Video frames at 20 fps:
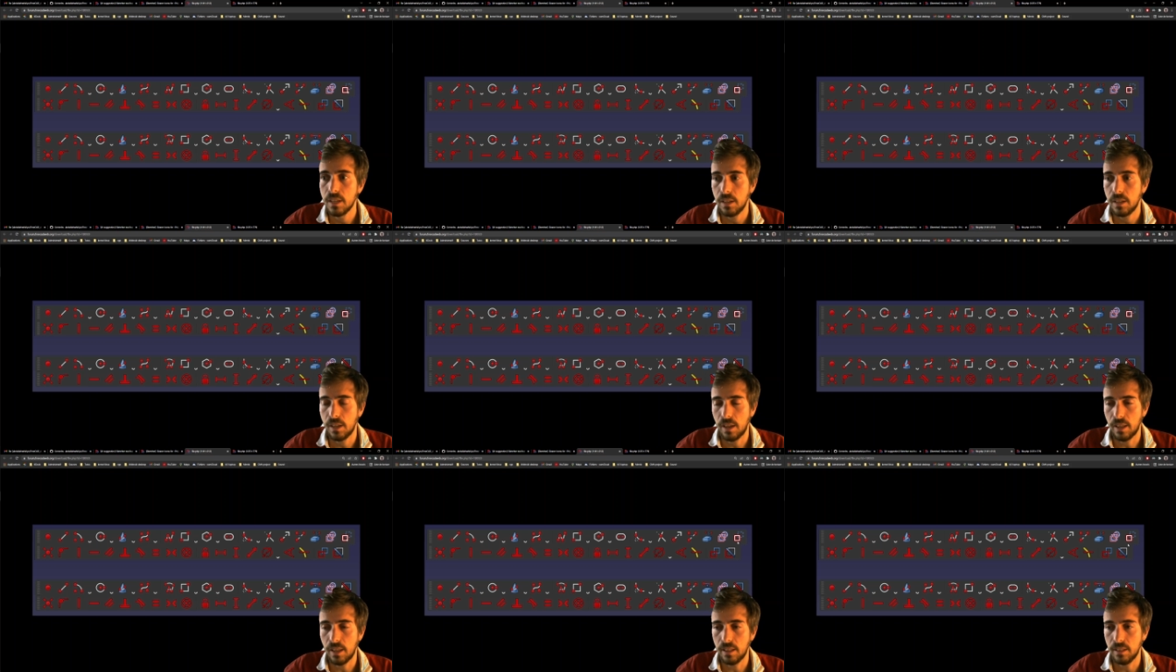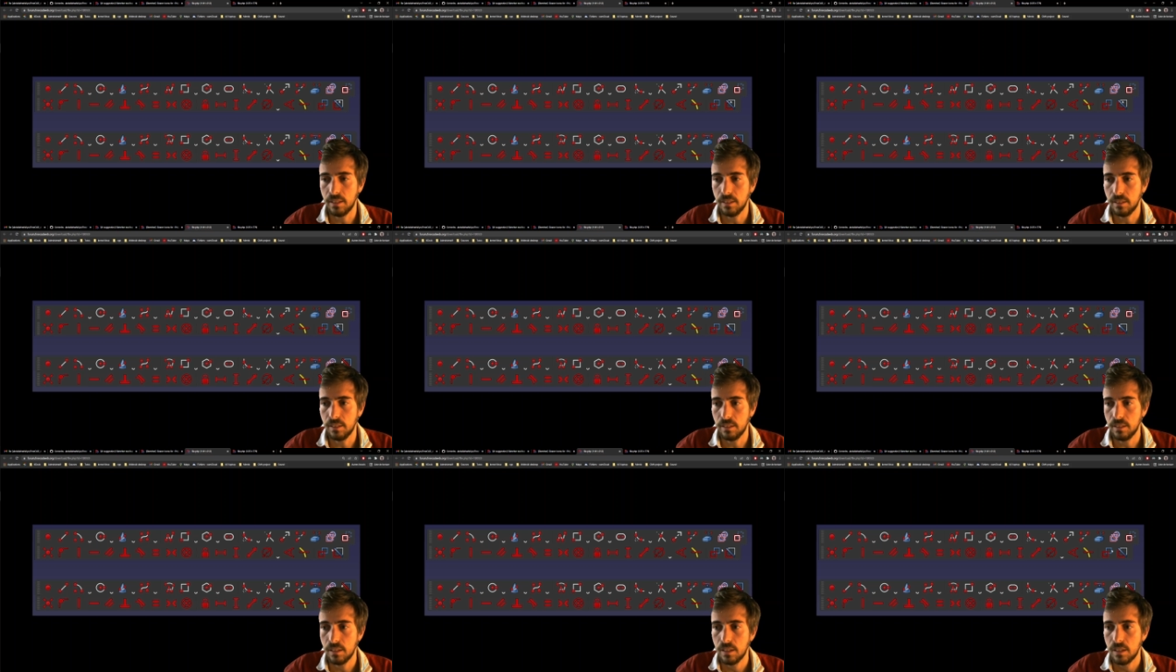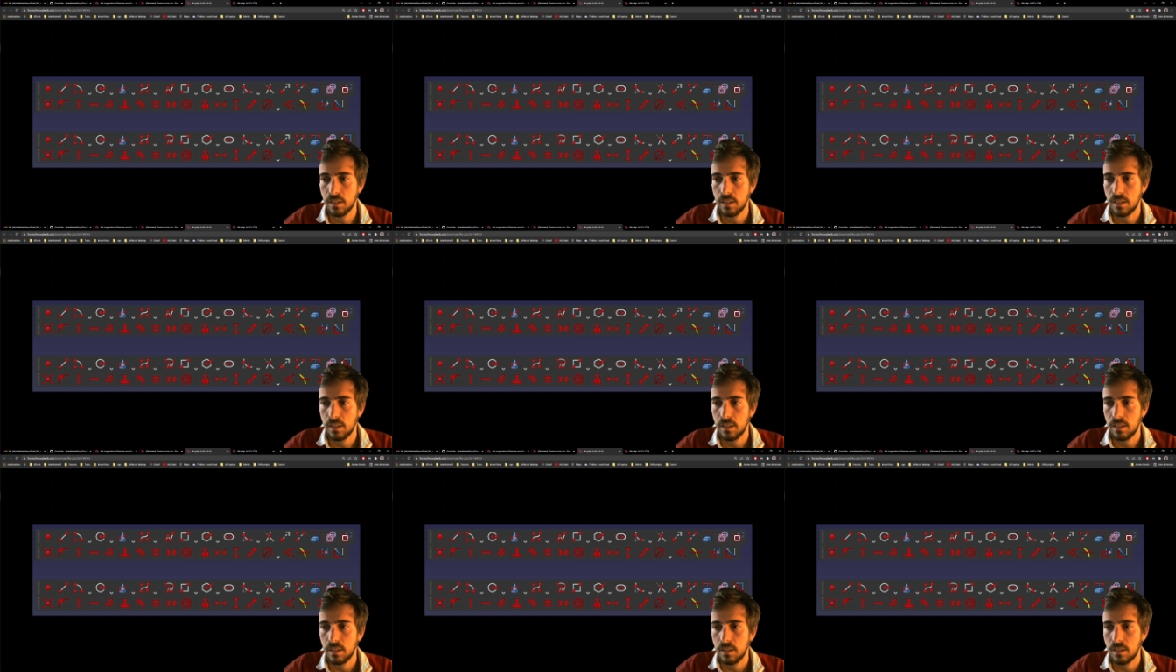And
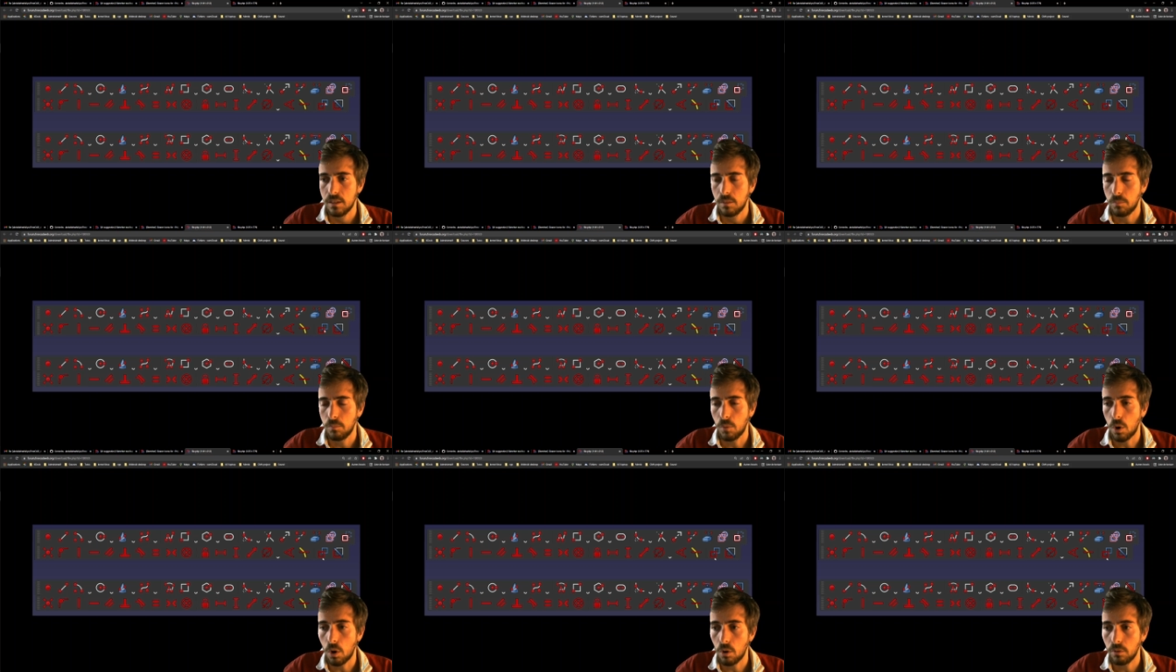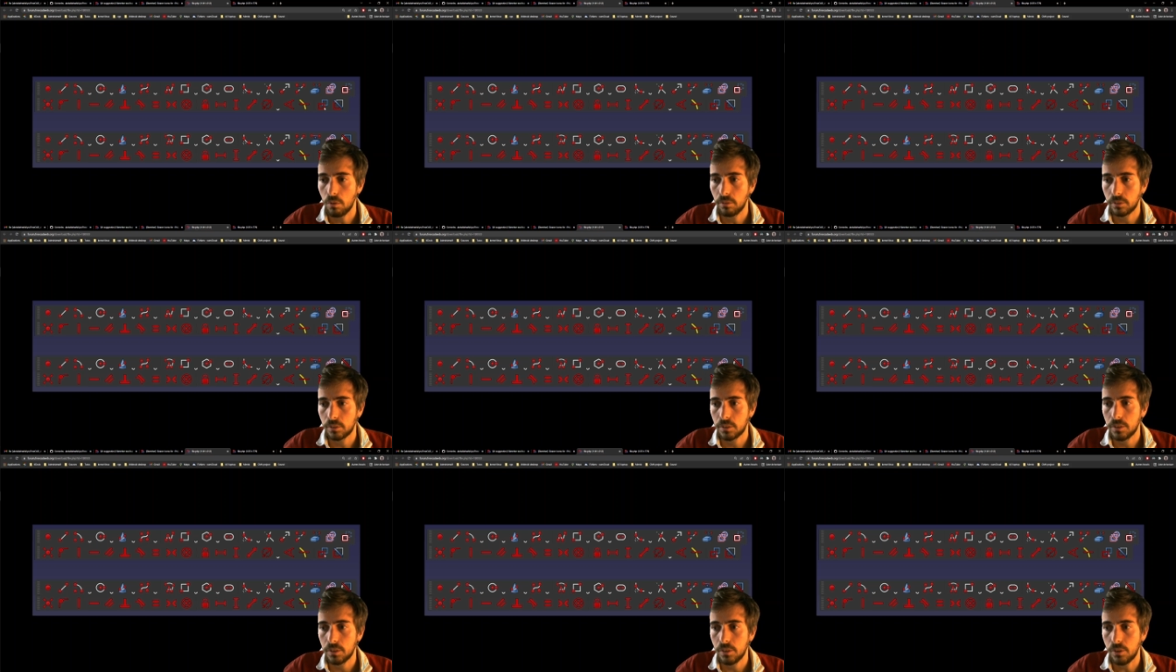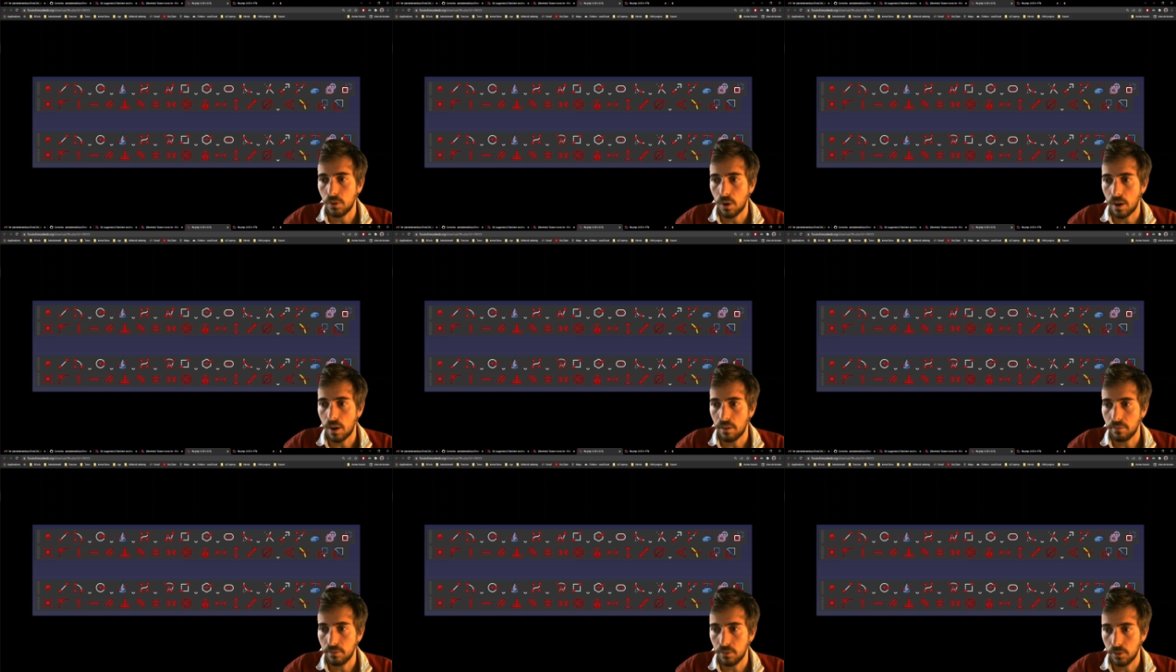moreover, you
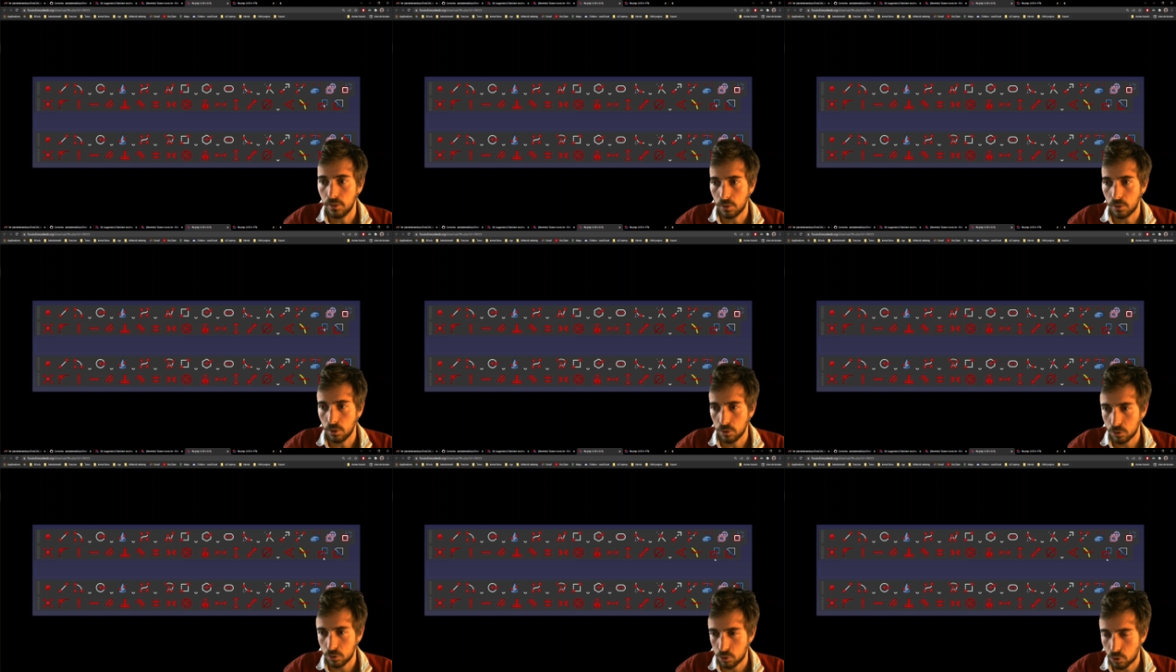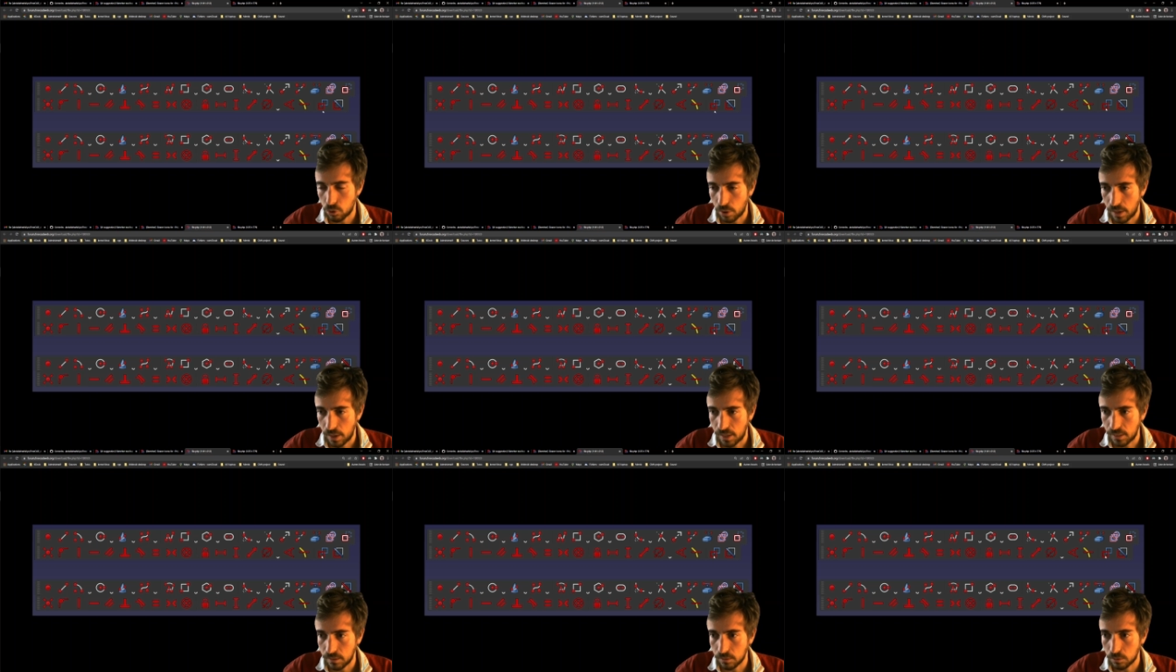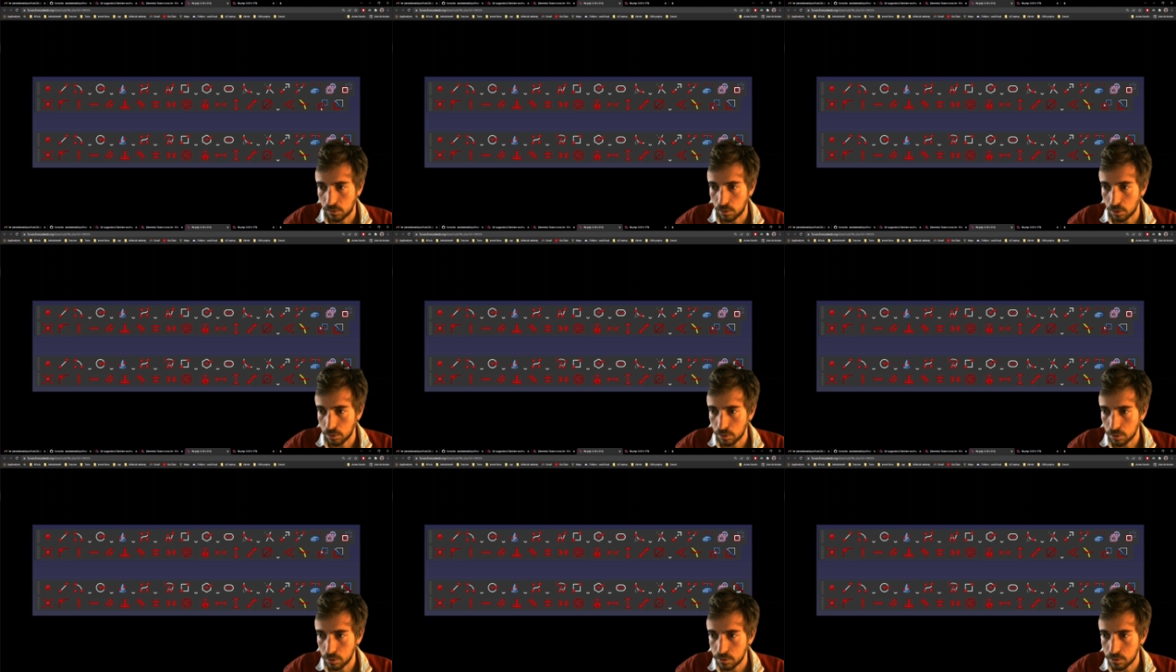have the constraint
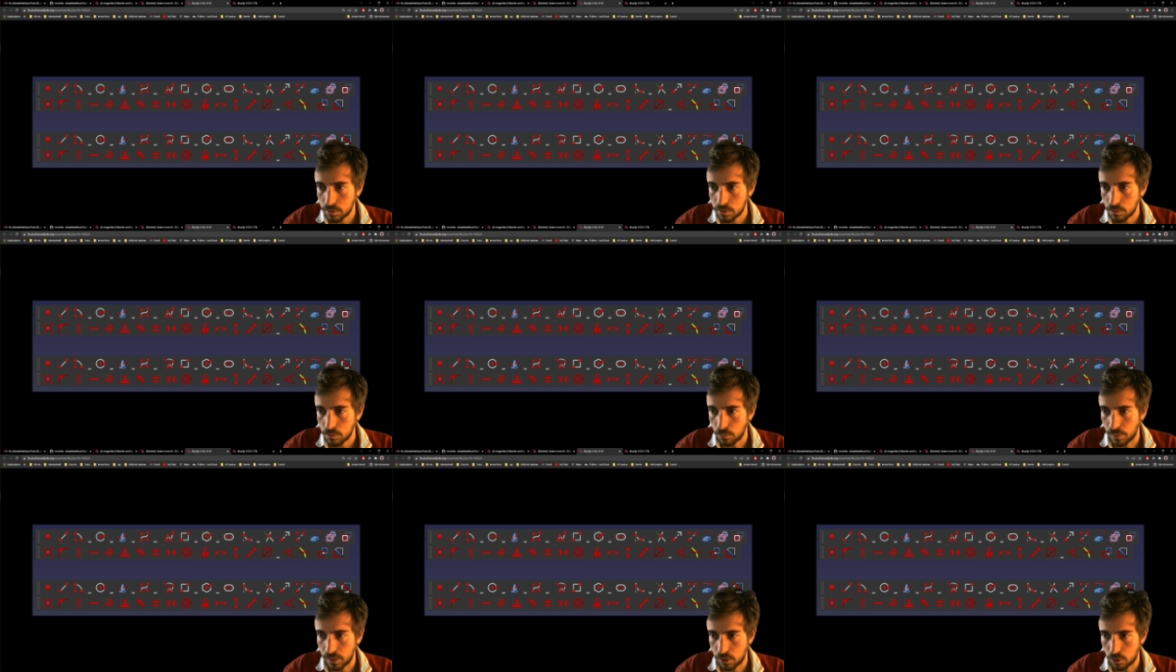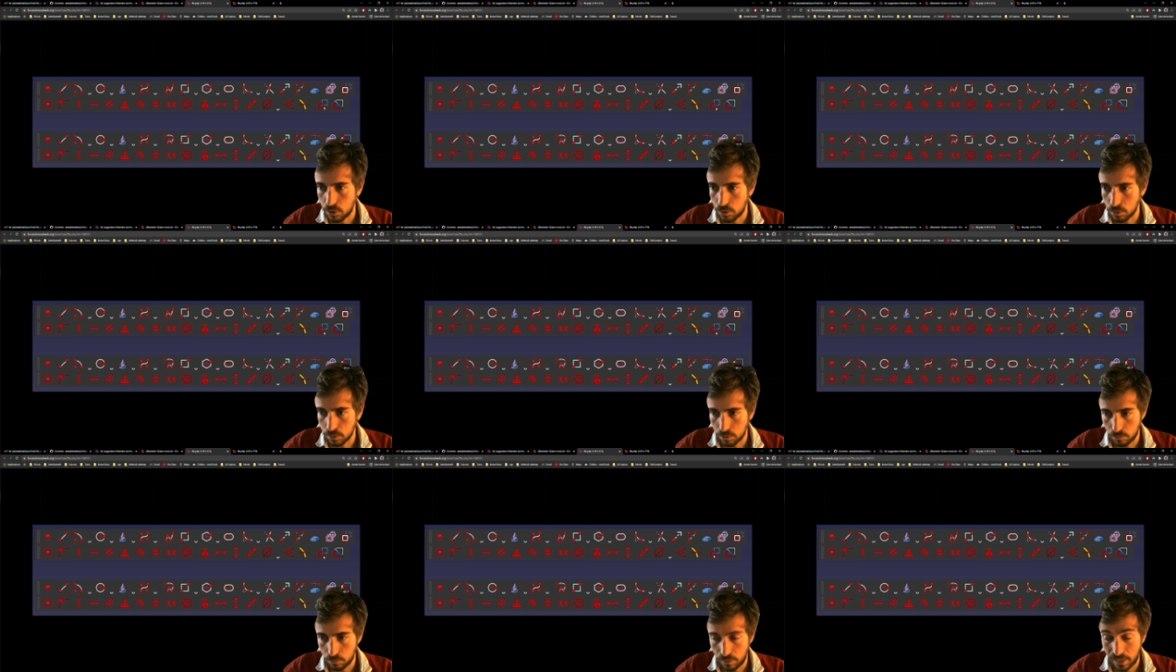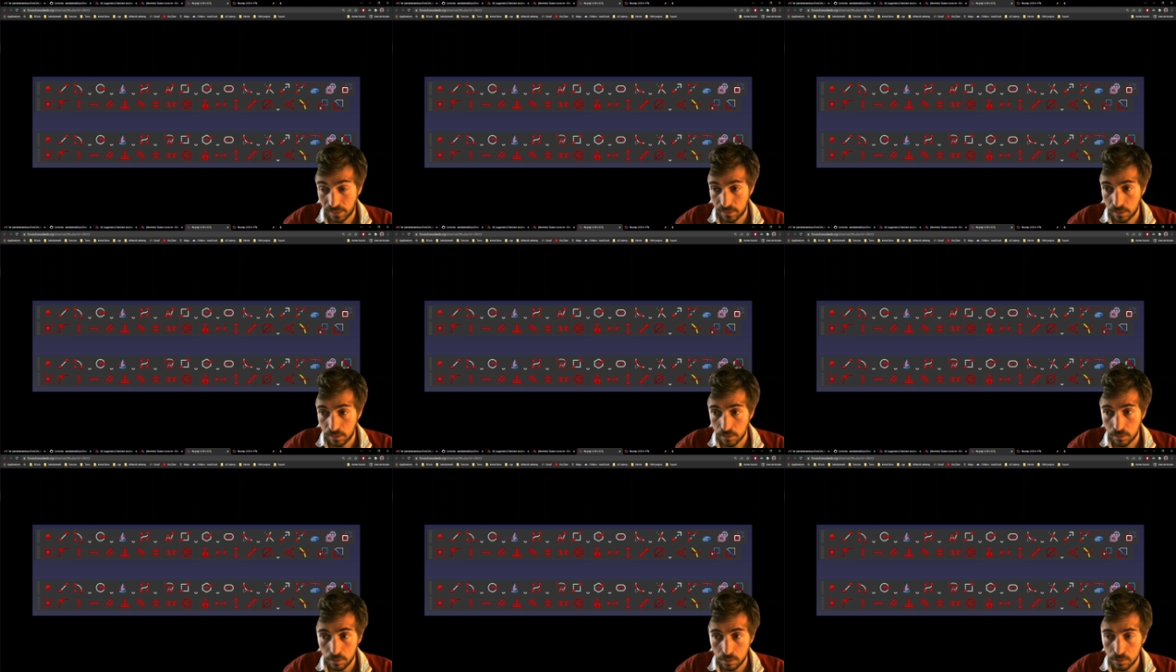toggles which use
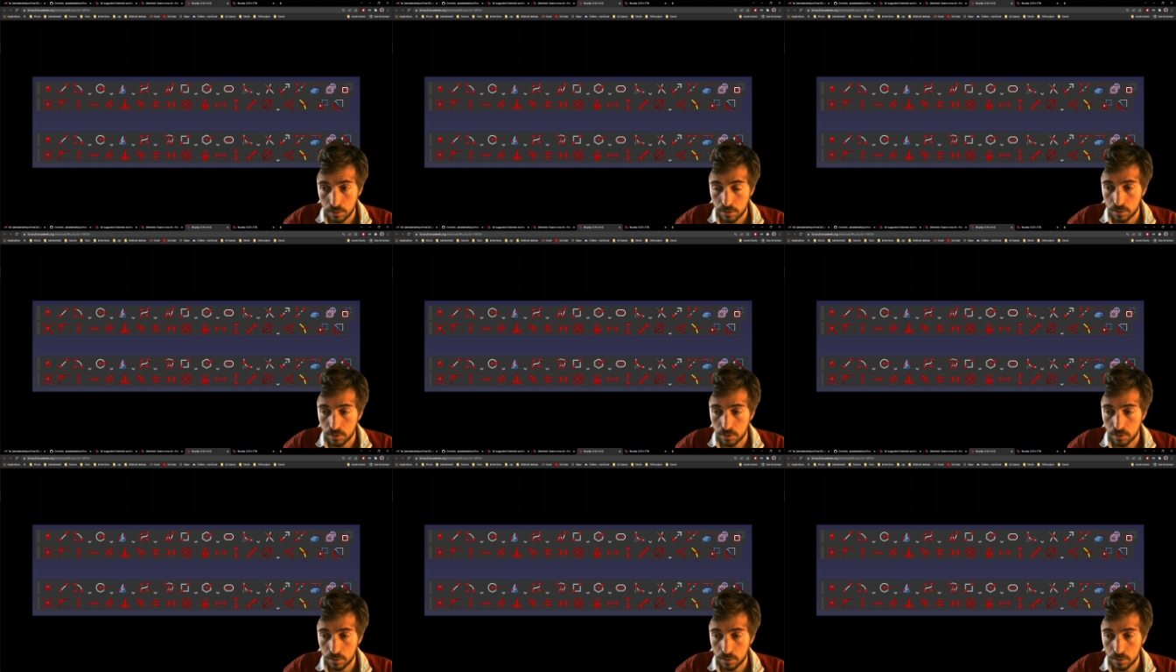rectangles.